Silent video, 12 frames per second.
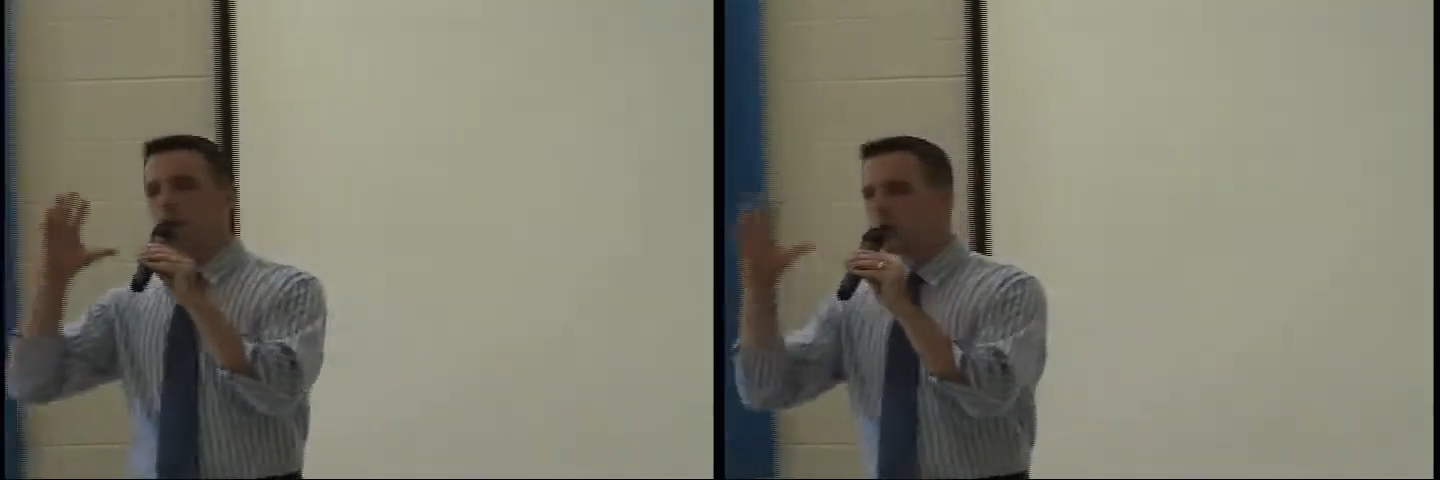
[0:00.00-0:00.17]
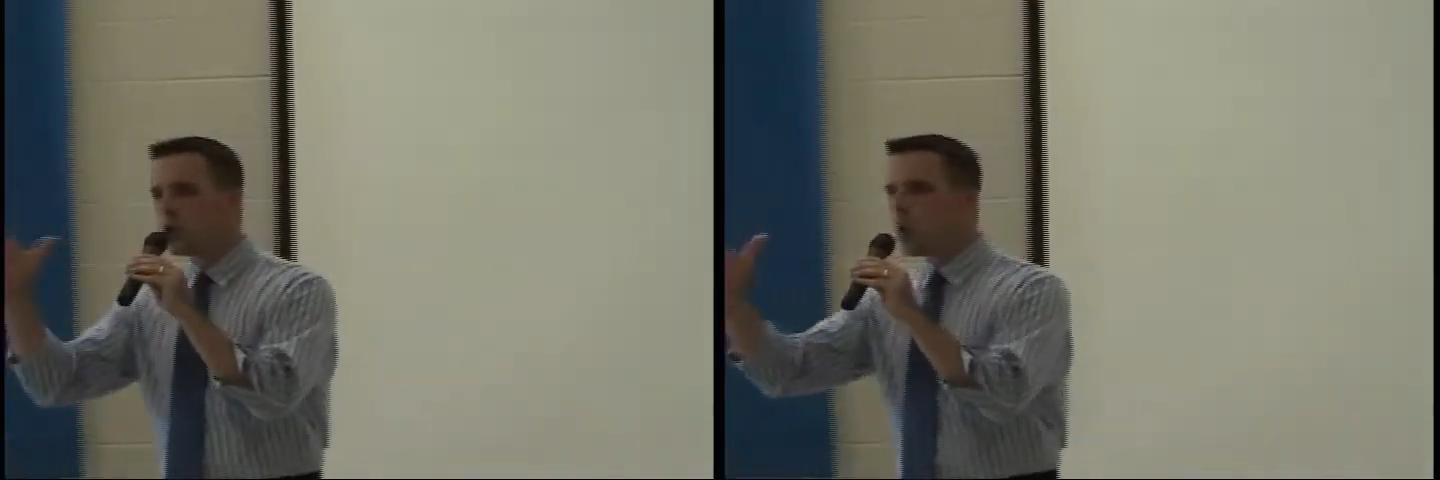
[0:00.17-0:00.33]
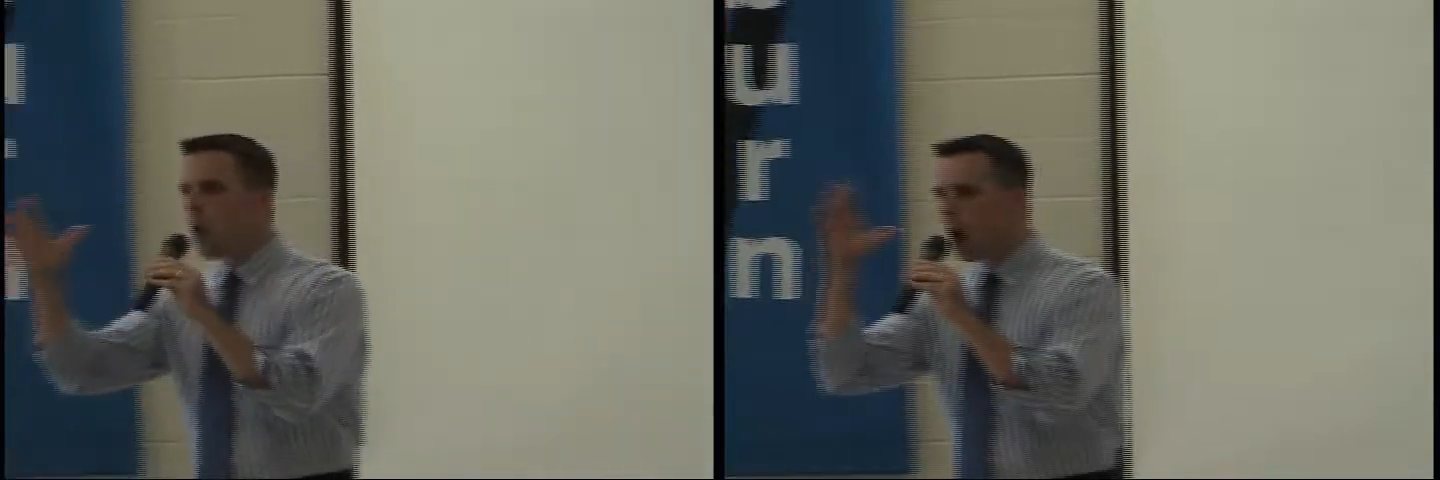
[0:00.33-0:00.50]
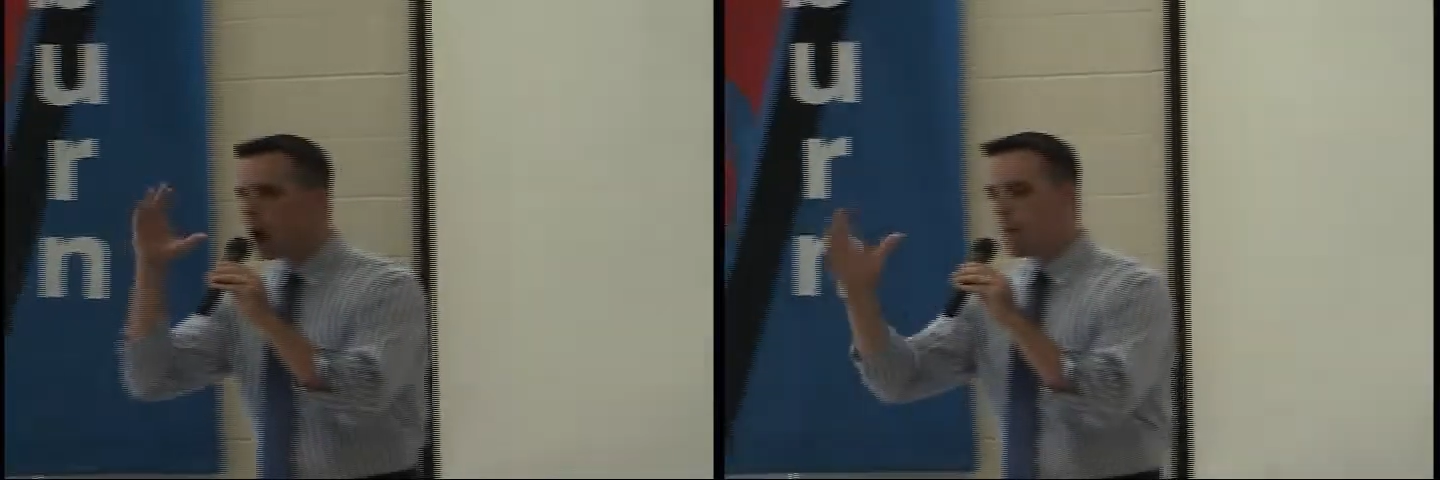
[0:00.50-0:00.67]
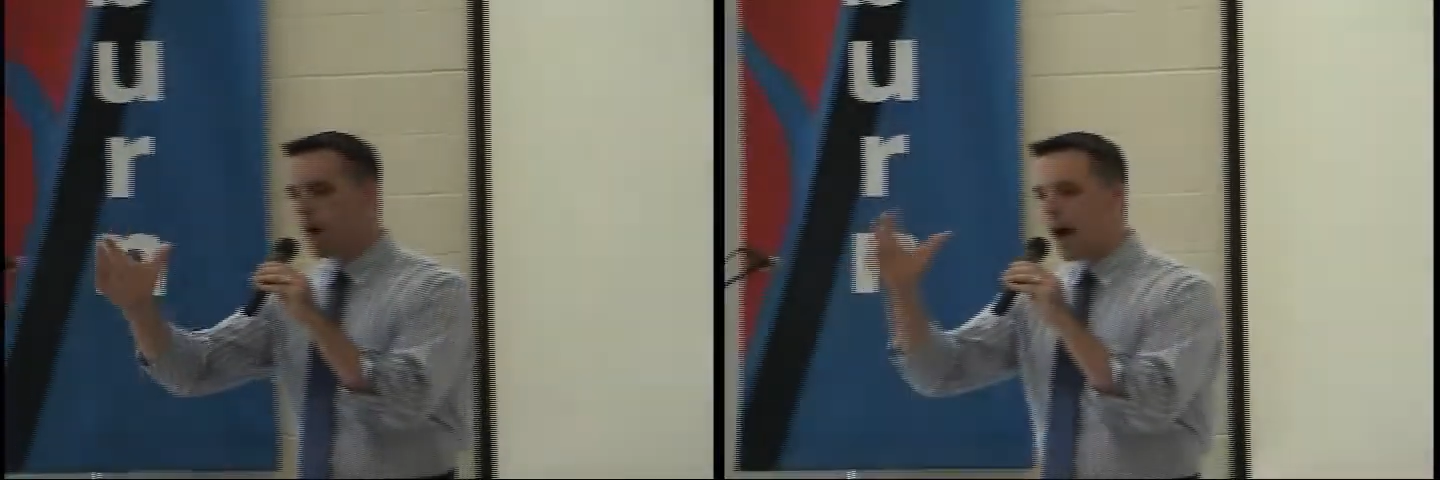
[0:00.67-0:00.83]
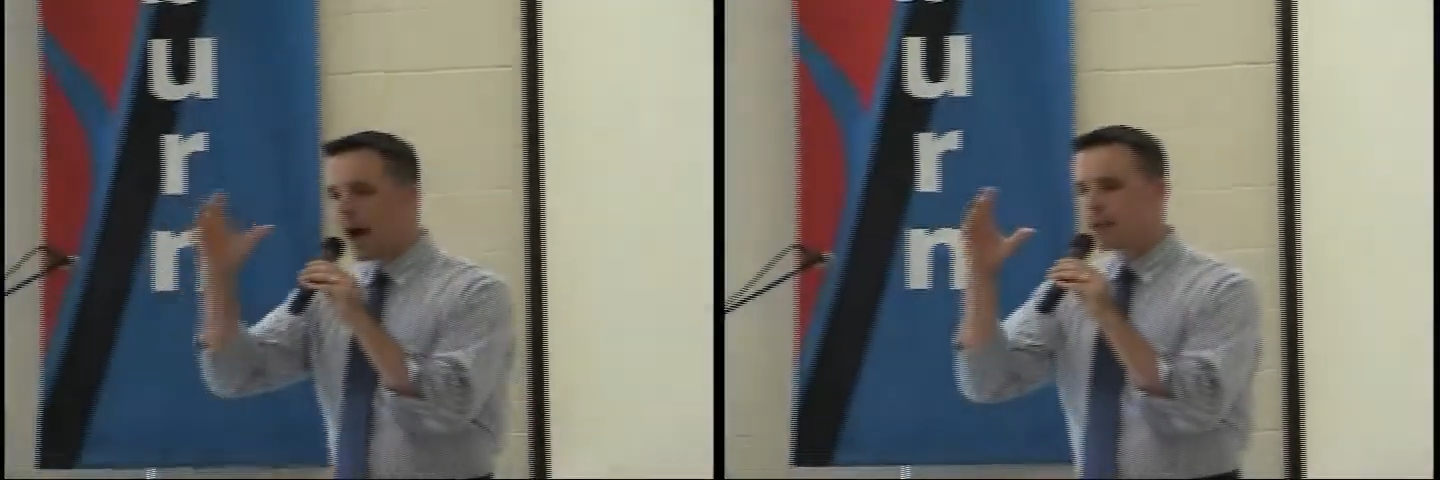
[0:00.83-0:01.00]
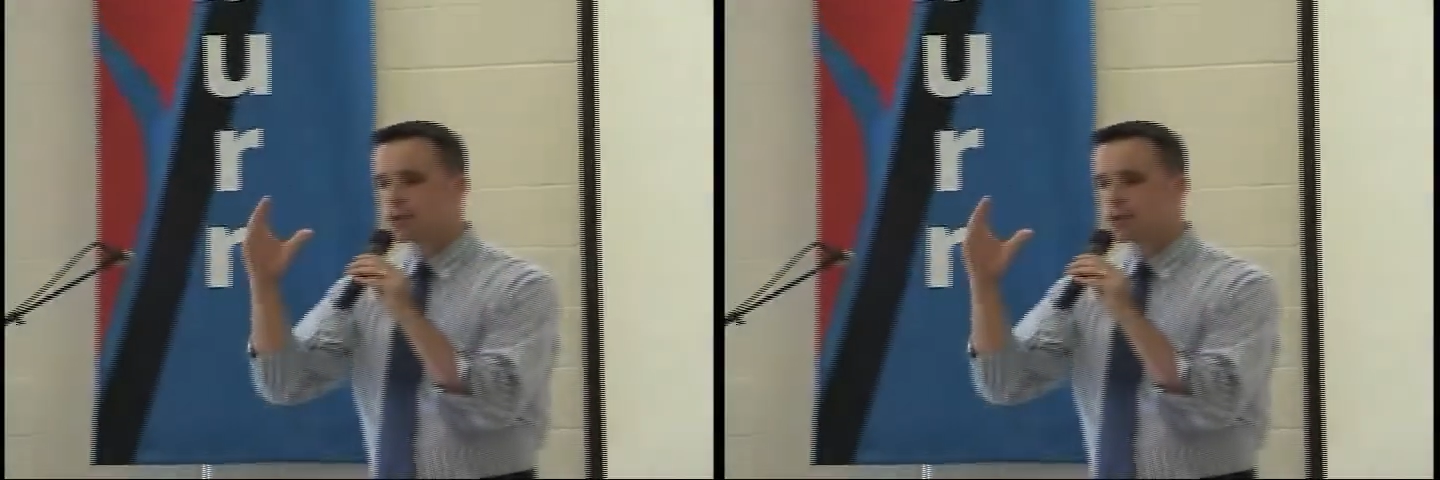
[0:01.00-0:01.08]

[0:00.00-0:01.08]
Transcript: you are my